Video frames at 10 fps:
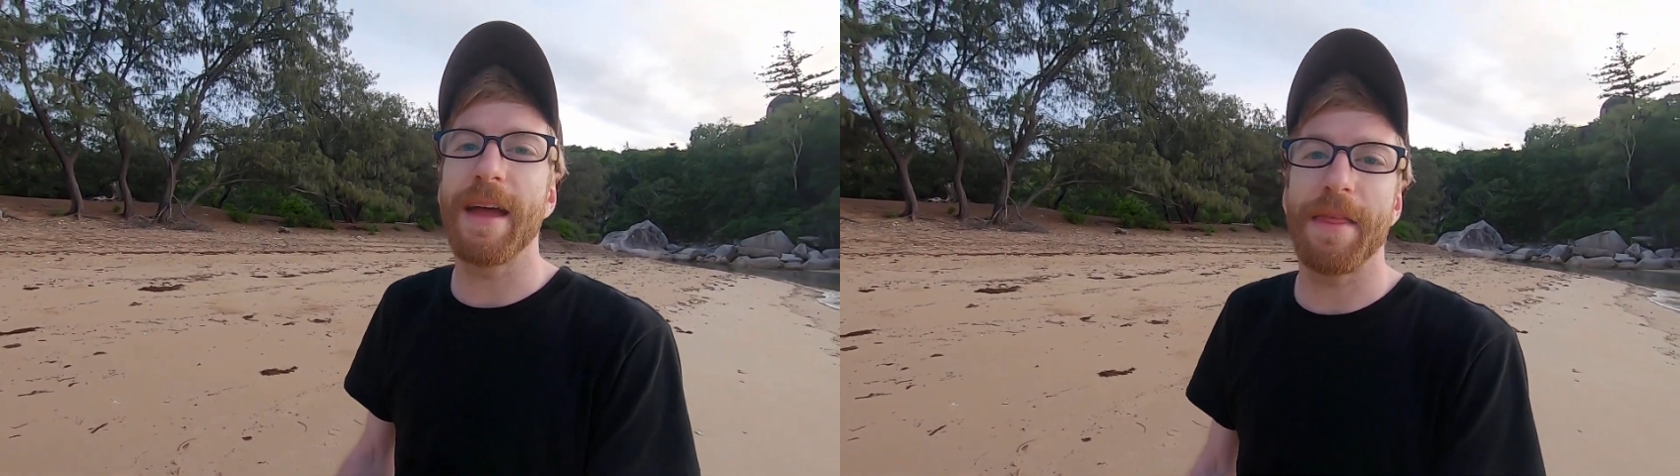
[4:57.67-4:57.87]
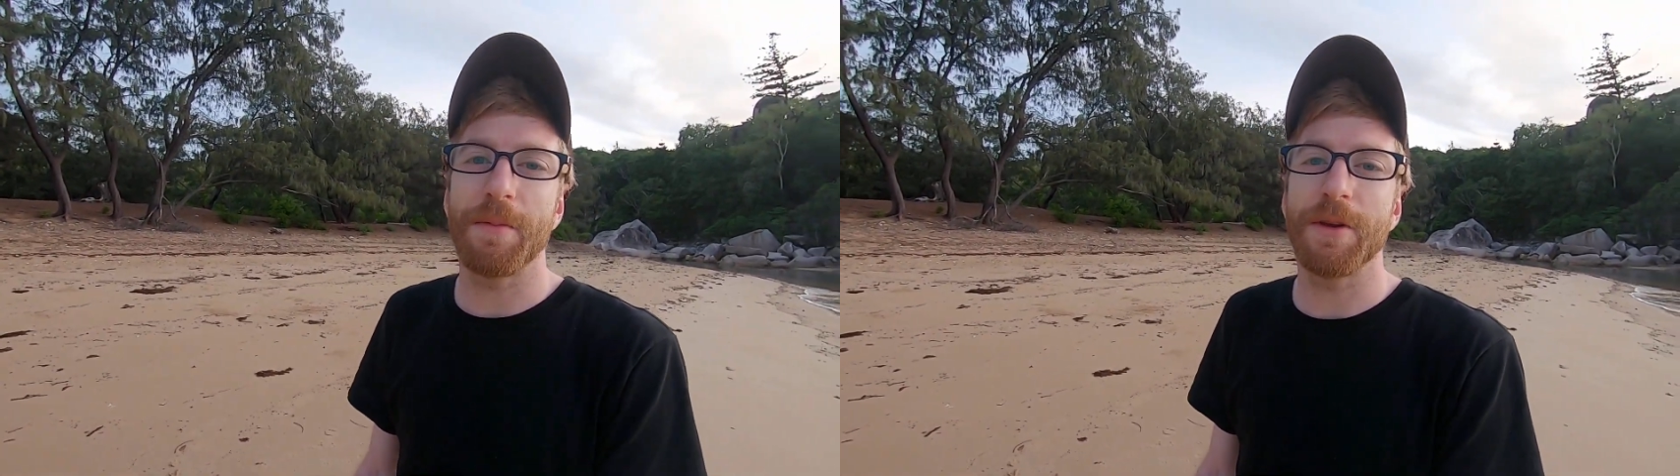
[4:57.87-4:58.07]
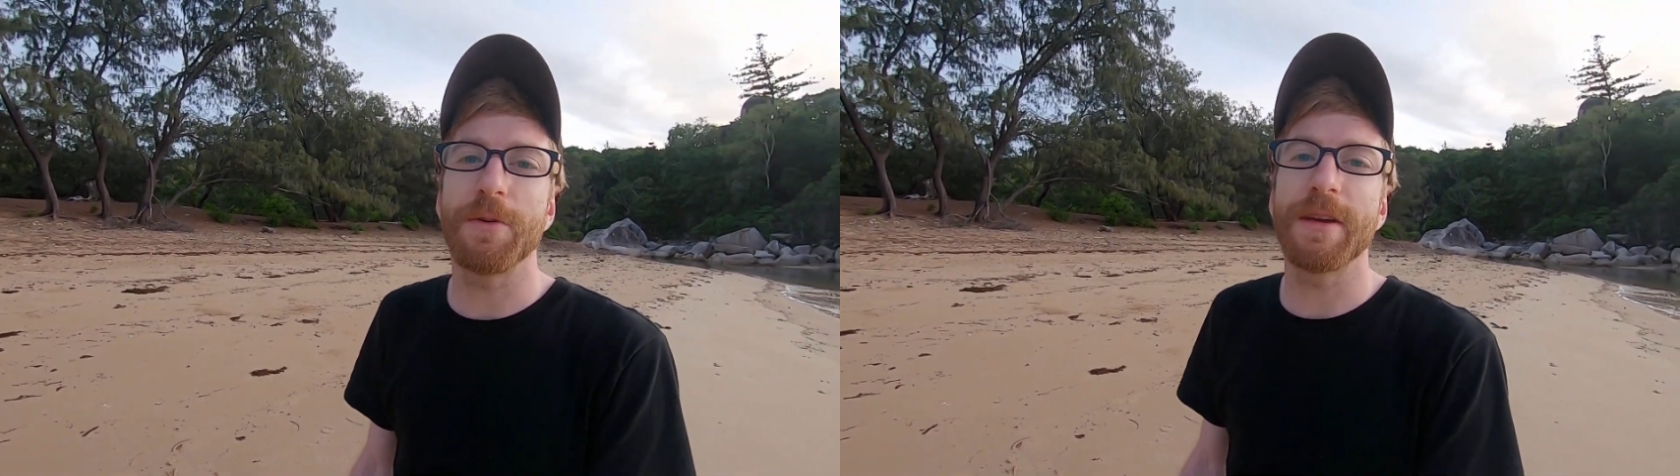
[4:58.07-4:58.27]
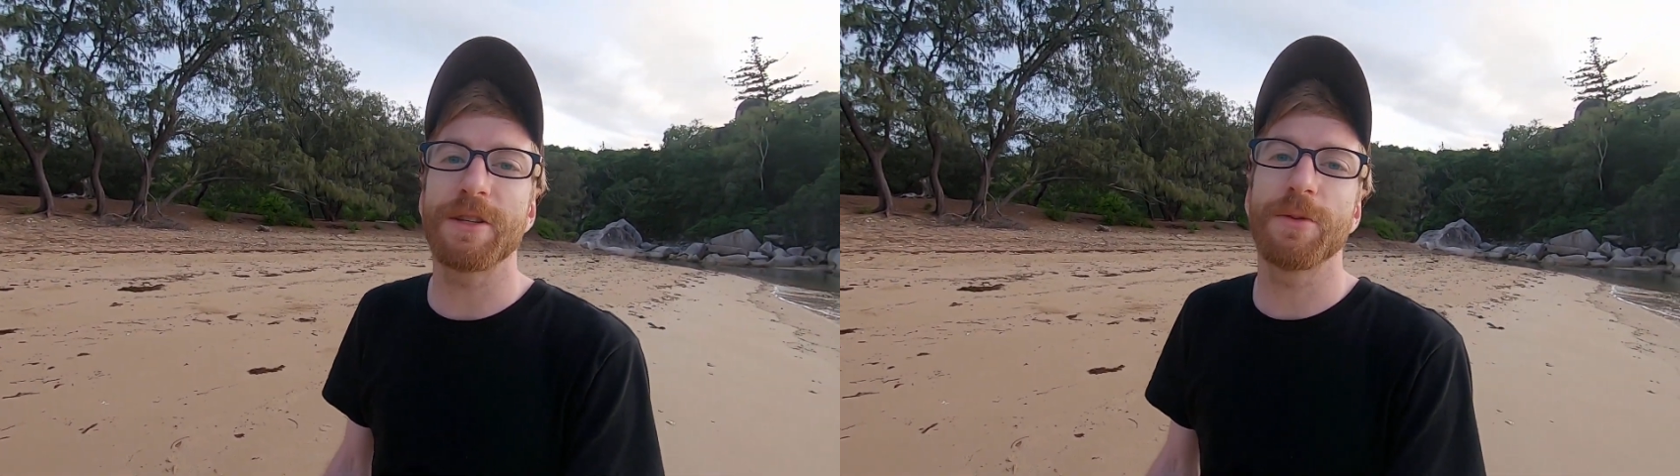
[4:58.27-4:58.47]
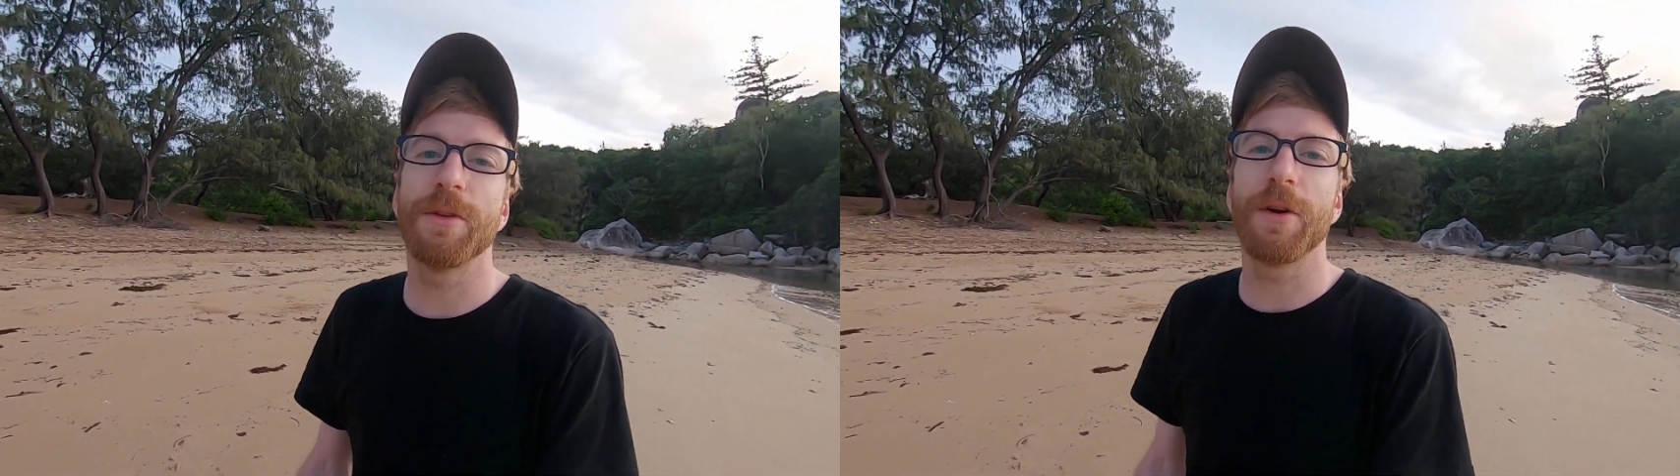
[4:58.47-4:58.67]
and then when you get
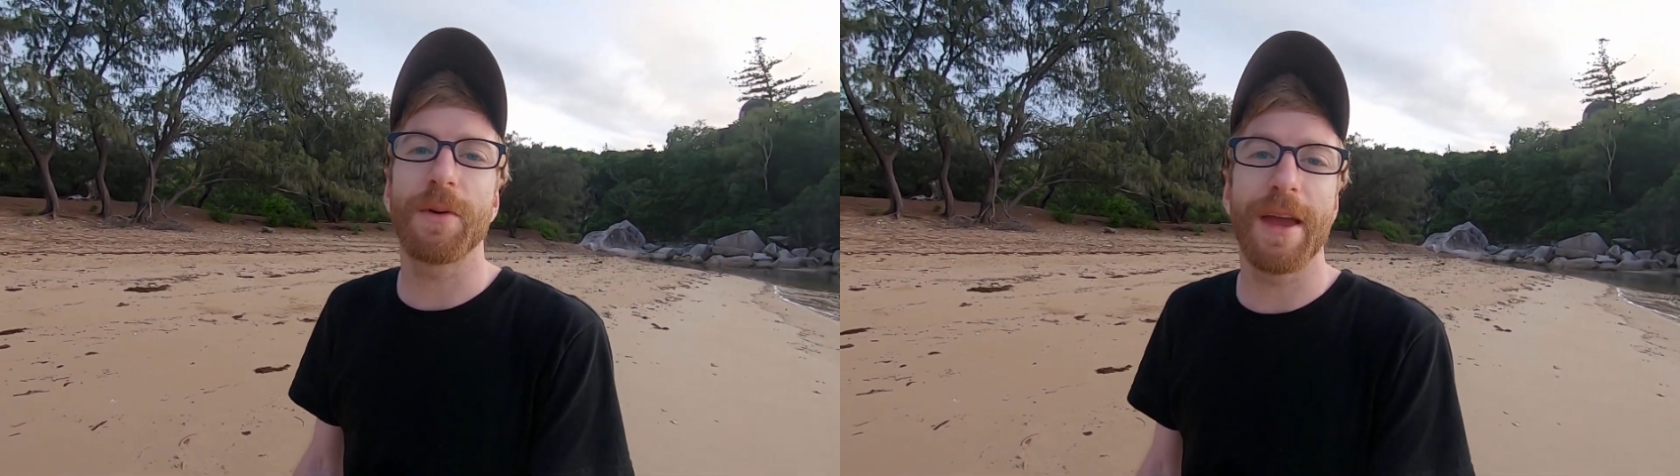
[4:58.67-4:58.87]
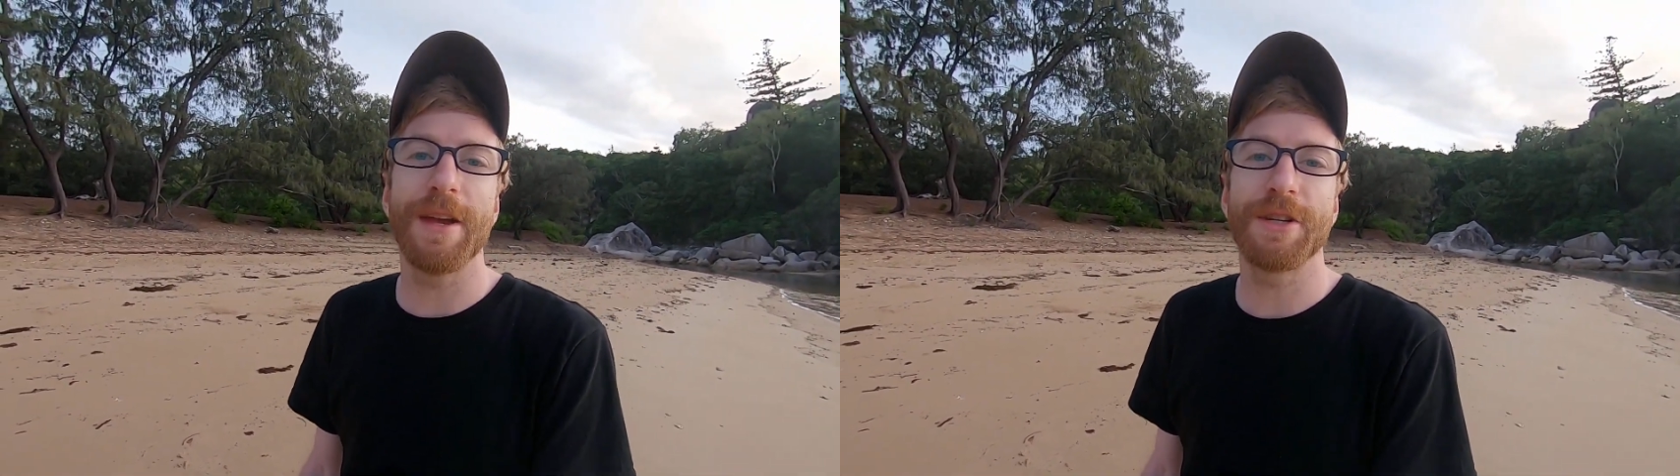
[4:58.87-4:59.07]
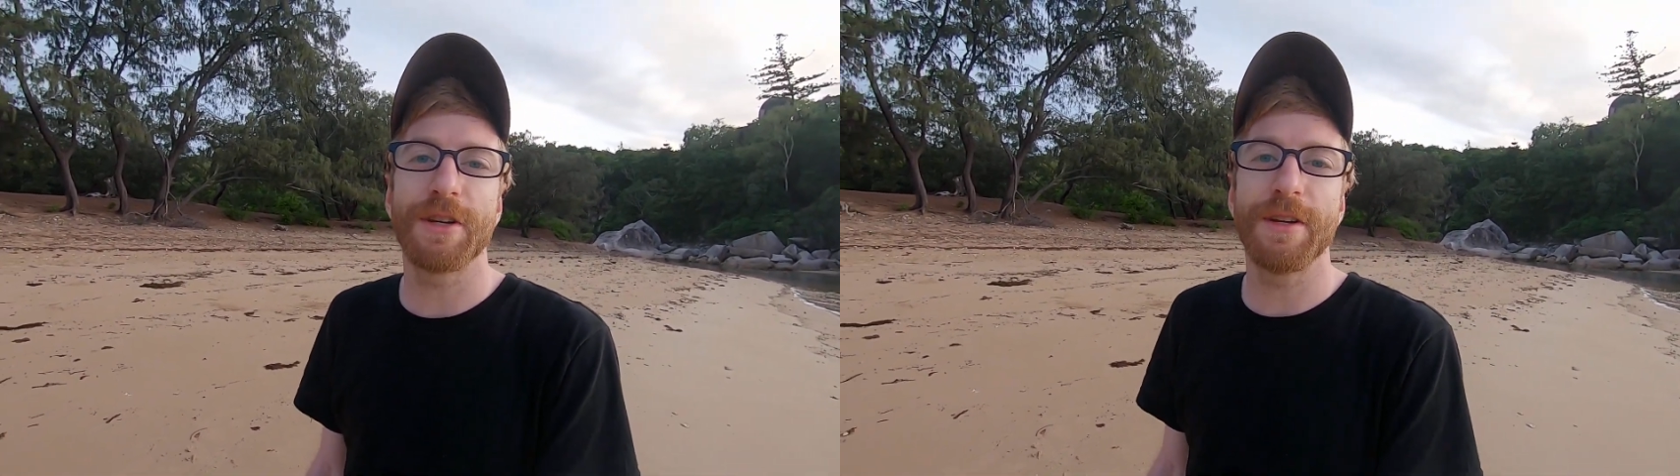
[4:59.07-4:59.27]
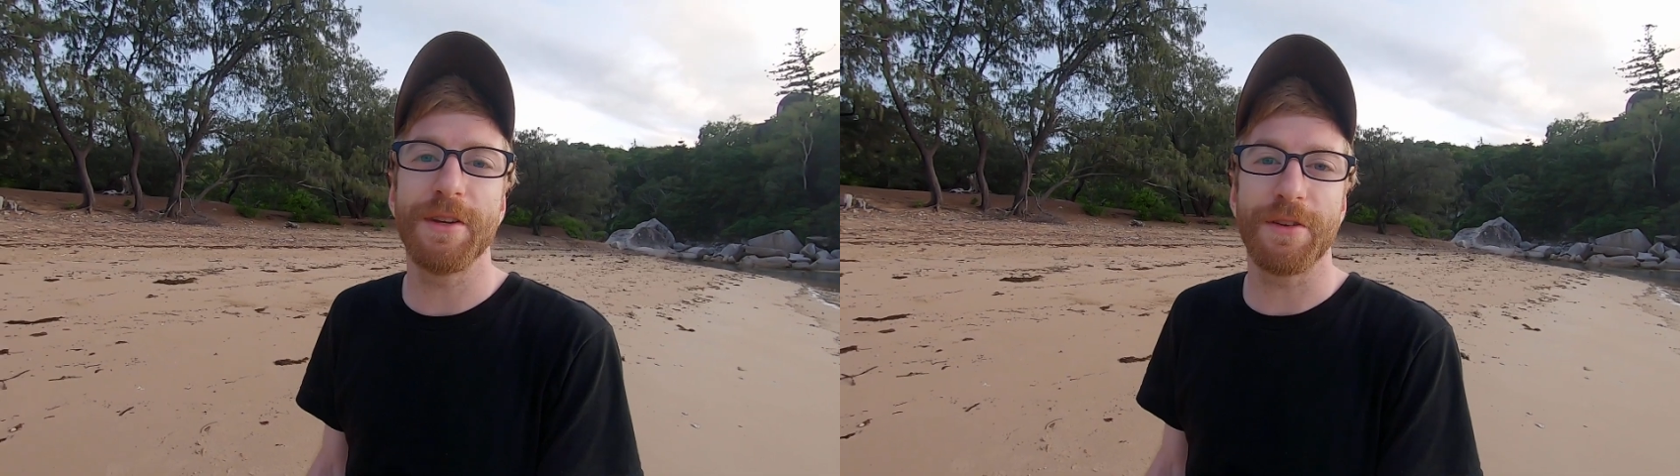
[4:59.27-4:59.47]
to a location,